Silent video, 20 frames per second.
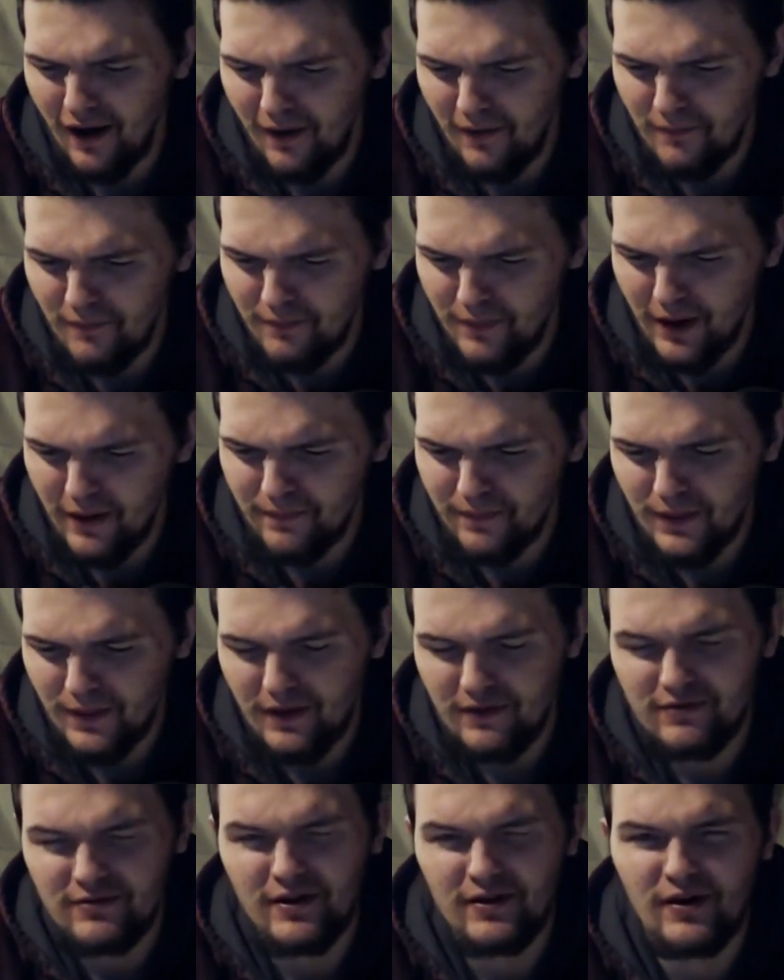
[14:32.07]
But
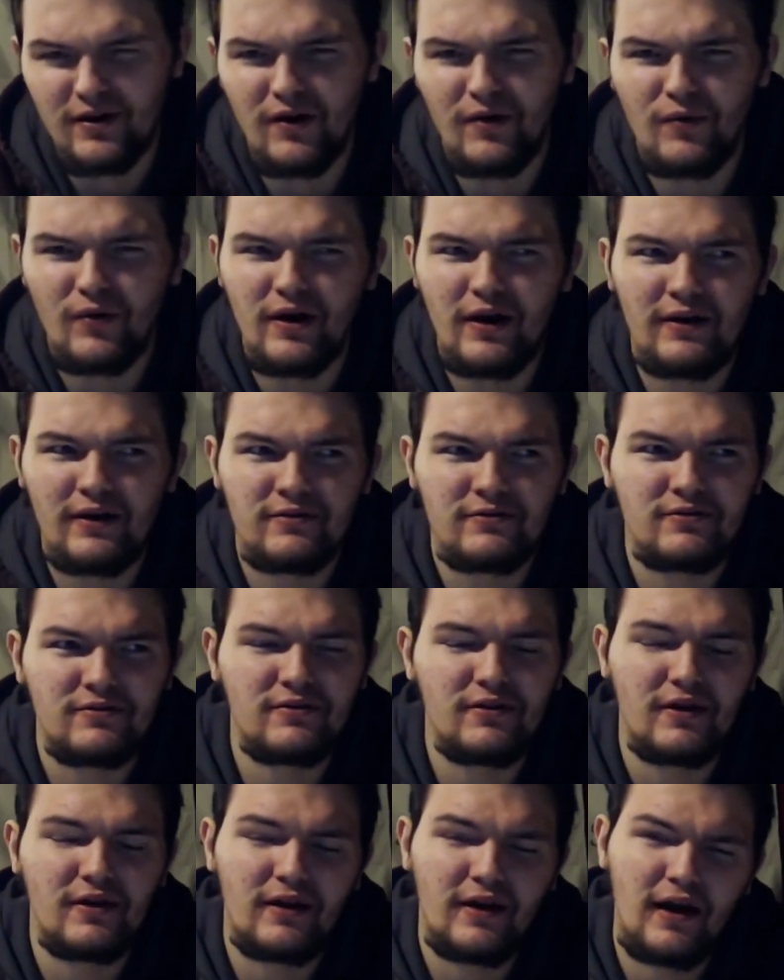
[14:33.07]
Sidoh was an
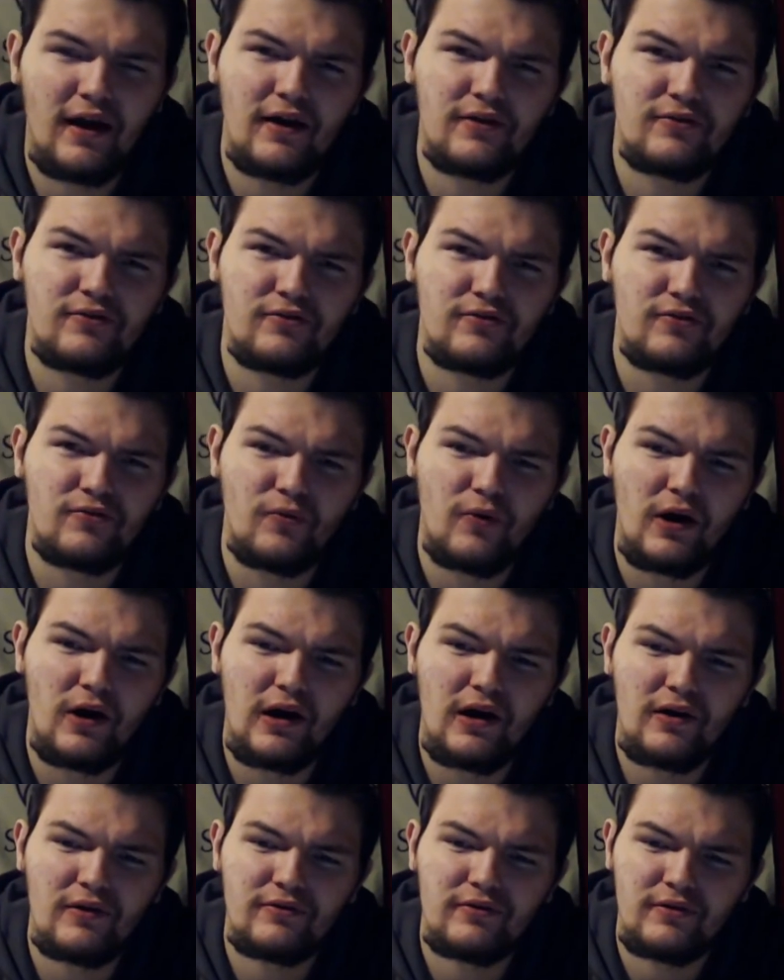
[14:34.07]
interesting character to
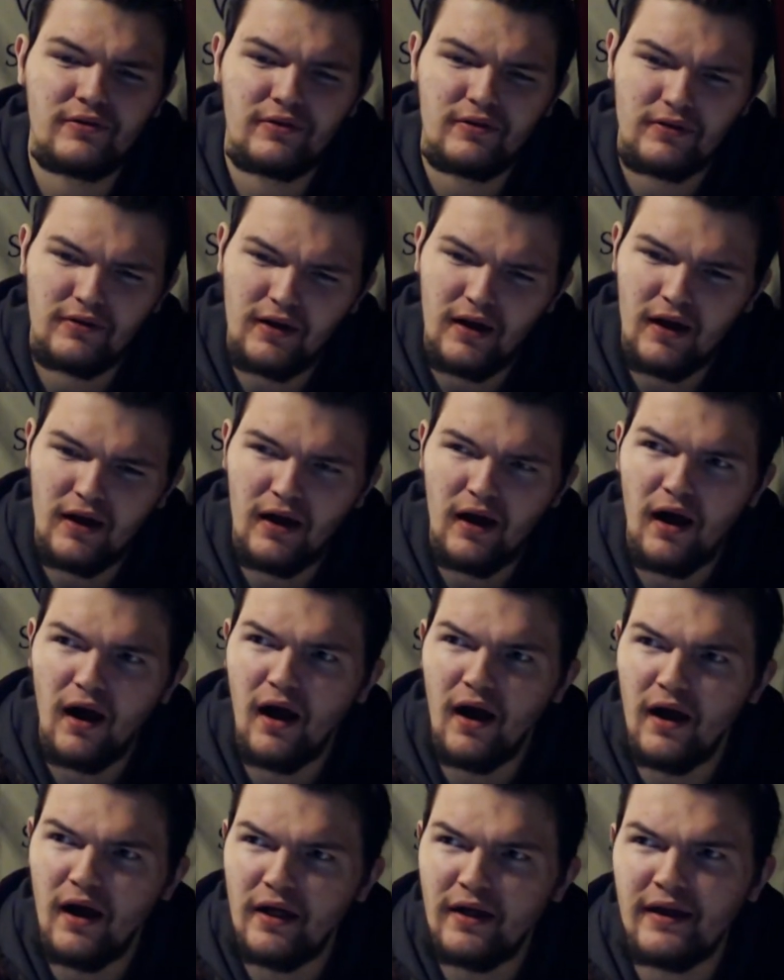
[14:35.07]
watch.
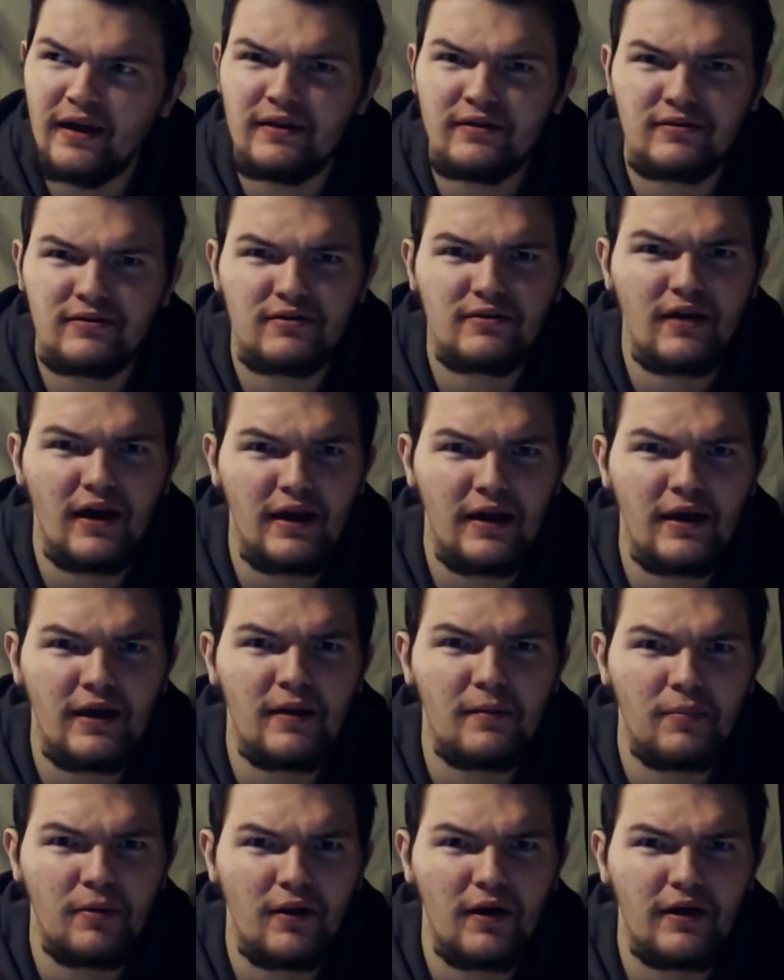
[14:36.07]
And he stayed his
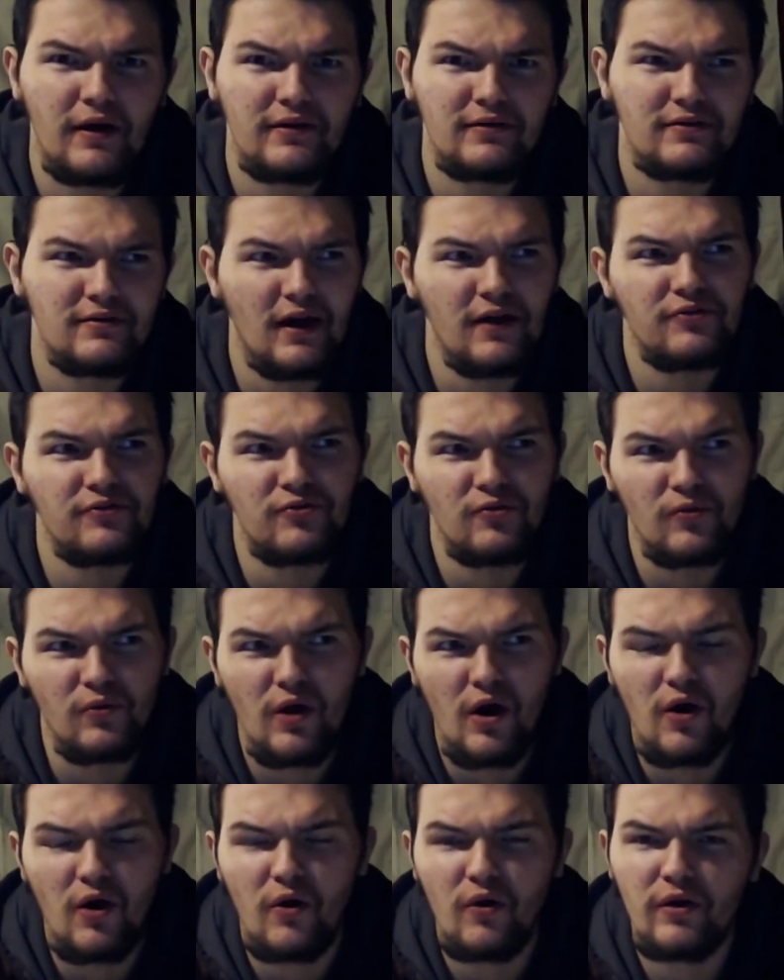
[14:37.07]
place, not too
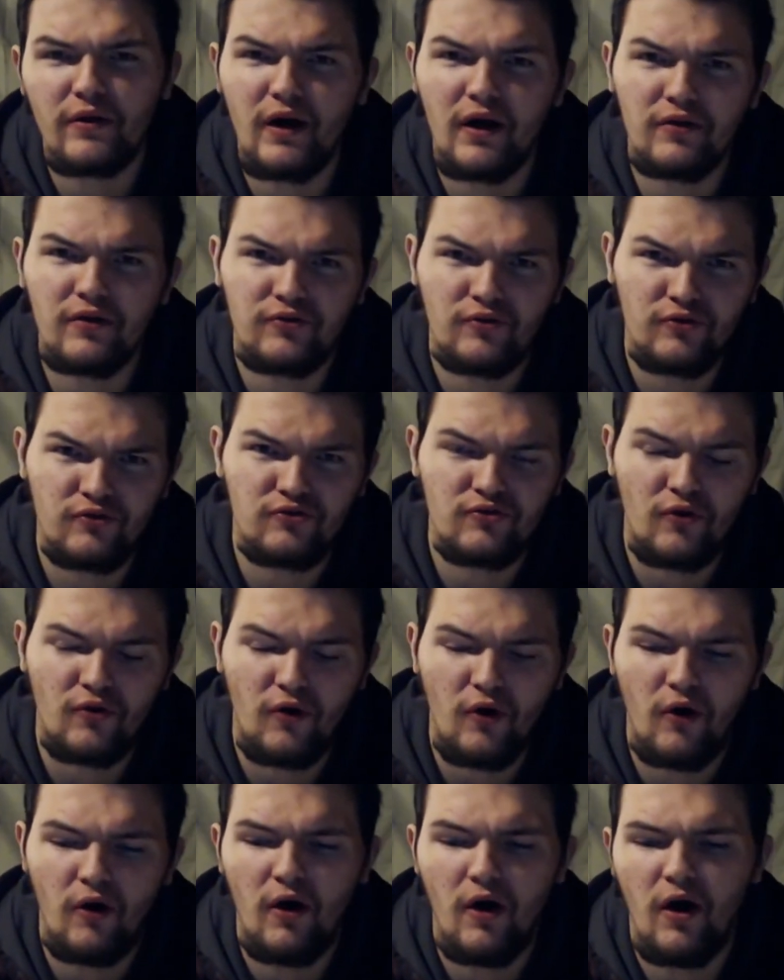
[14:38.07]
long and not too
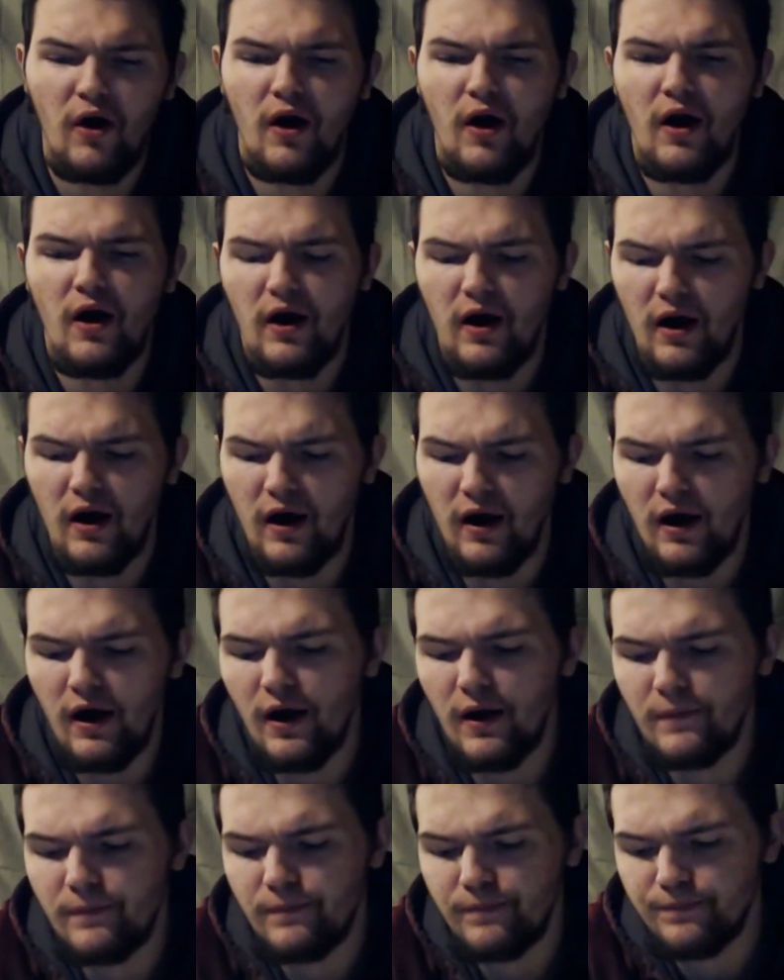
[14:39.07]
short.
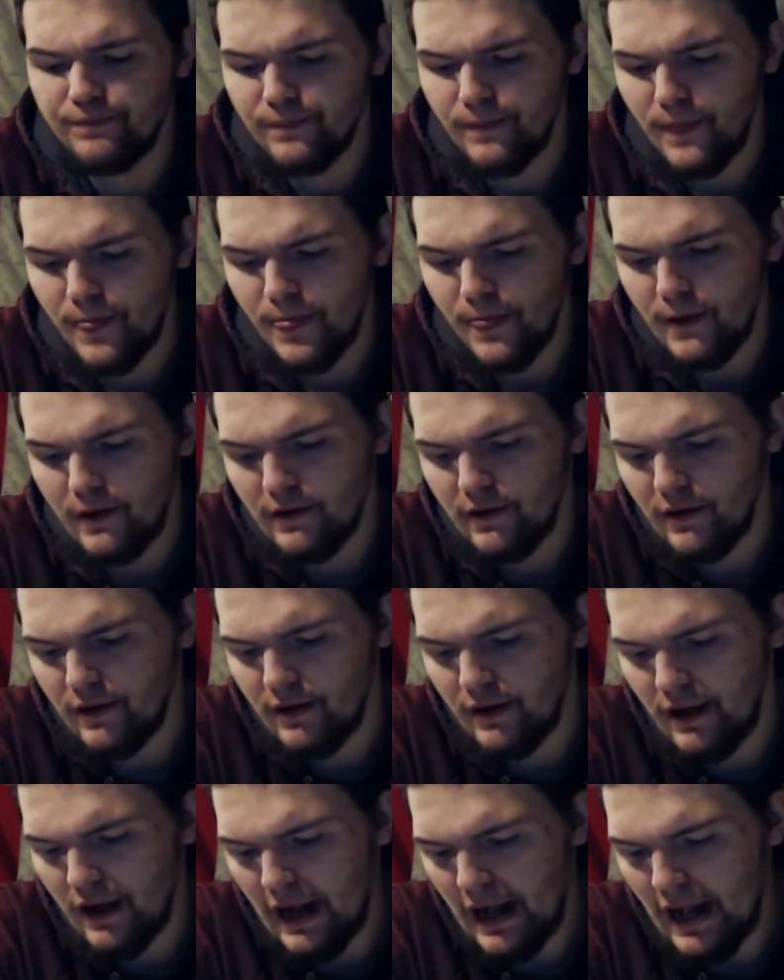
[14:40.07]

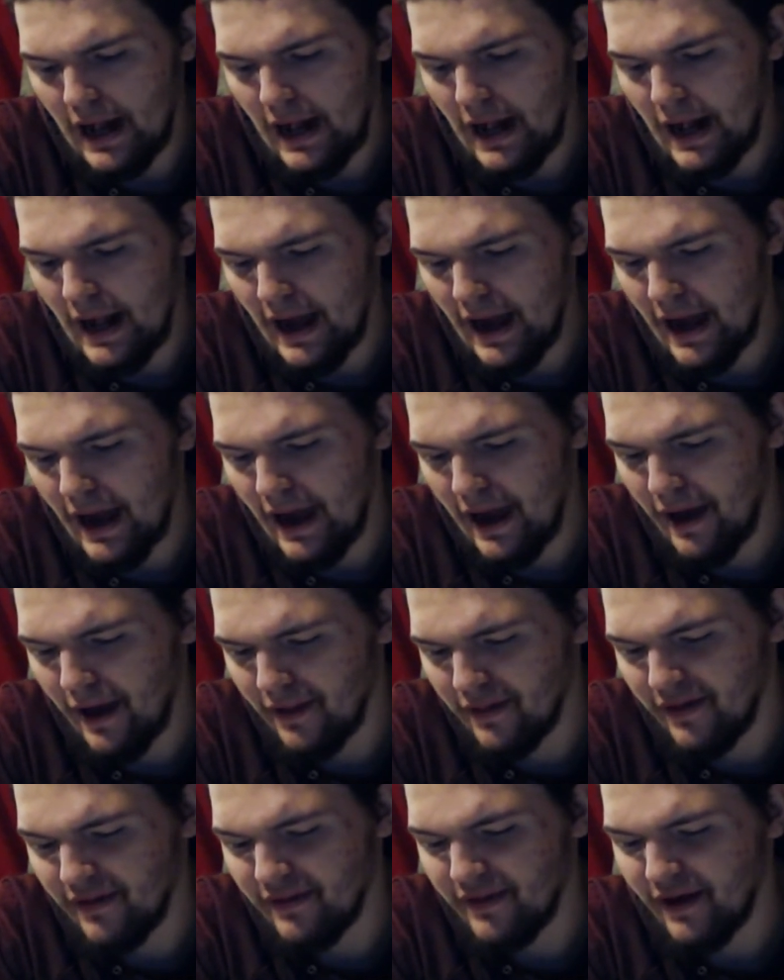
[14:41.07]
And
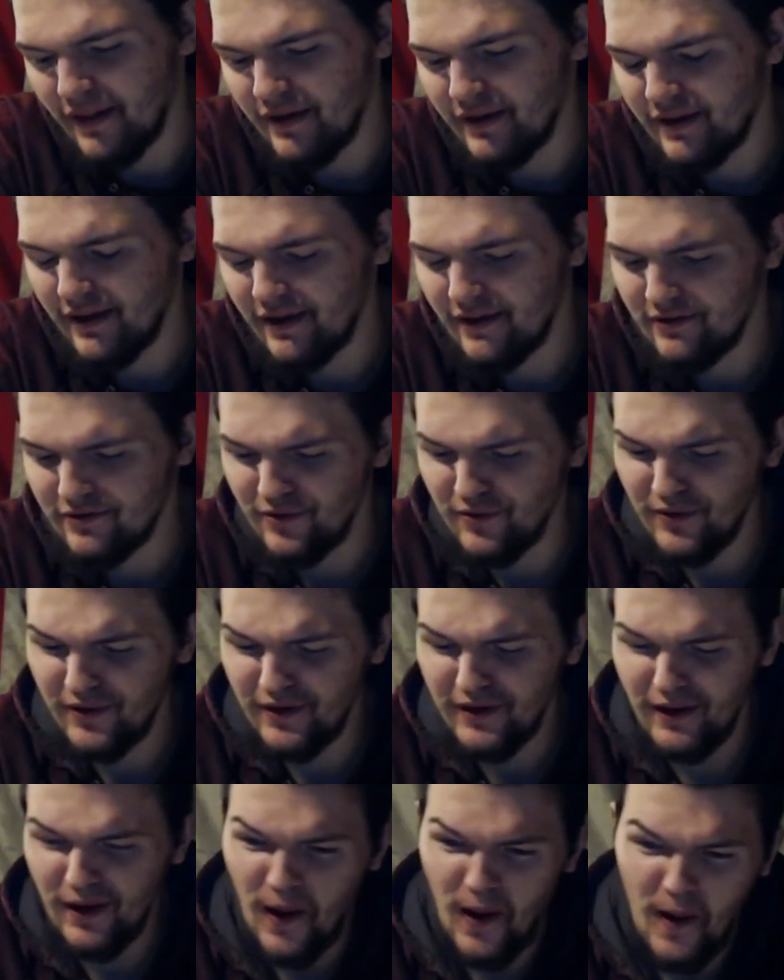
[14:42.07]
now they get to
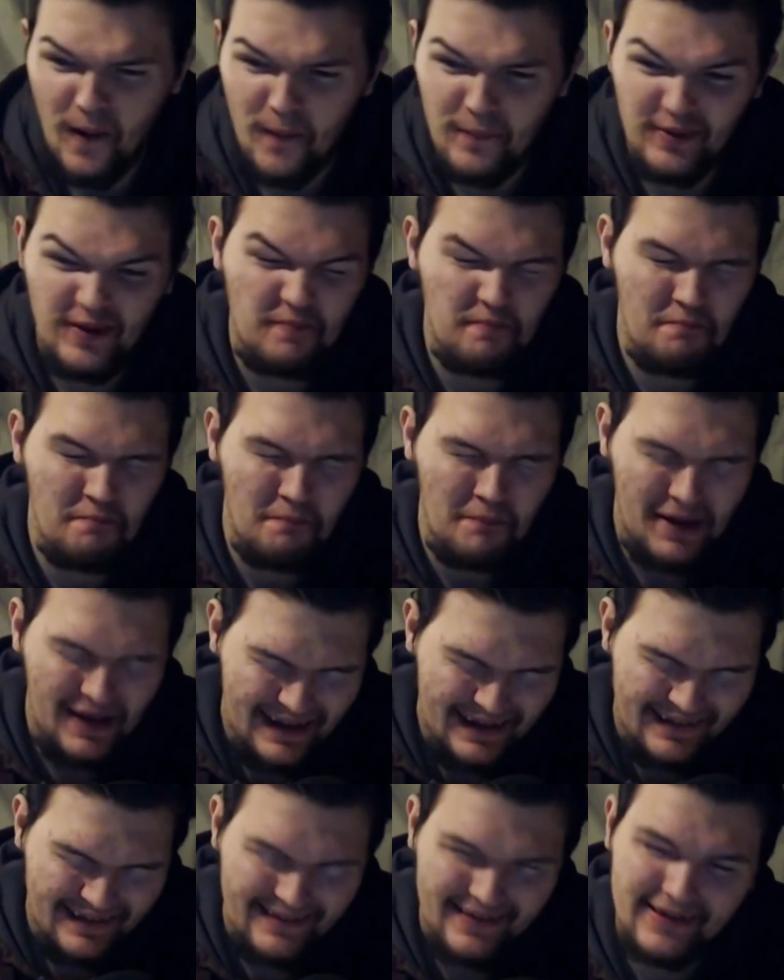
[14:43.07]
the
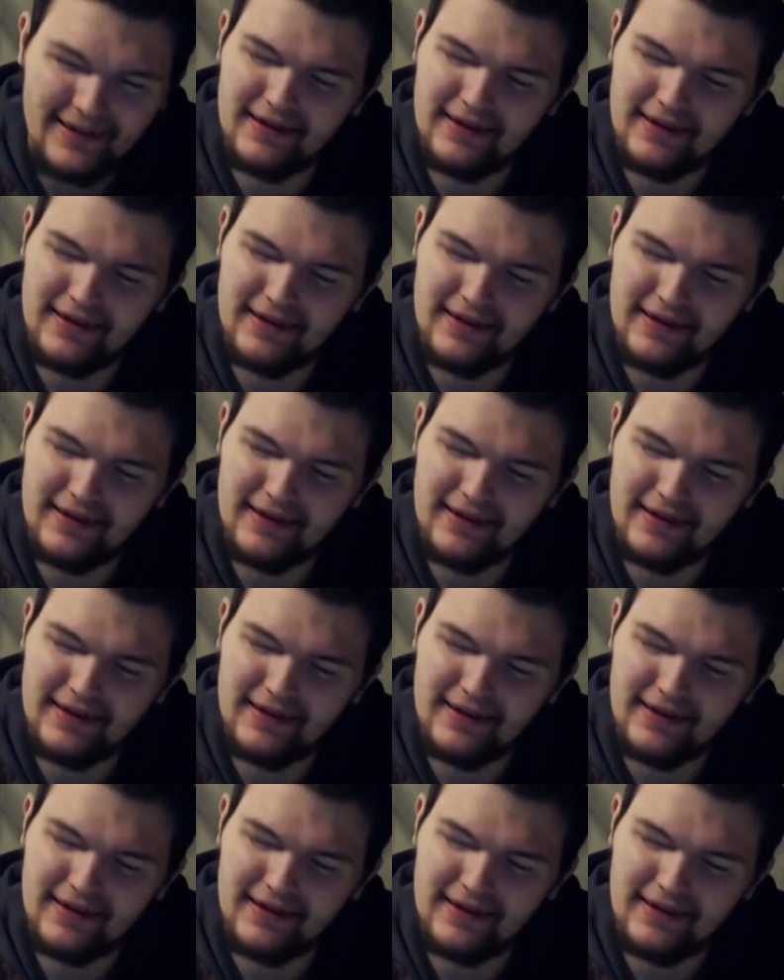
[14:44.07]
meat,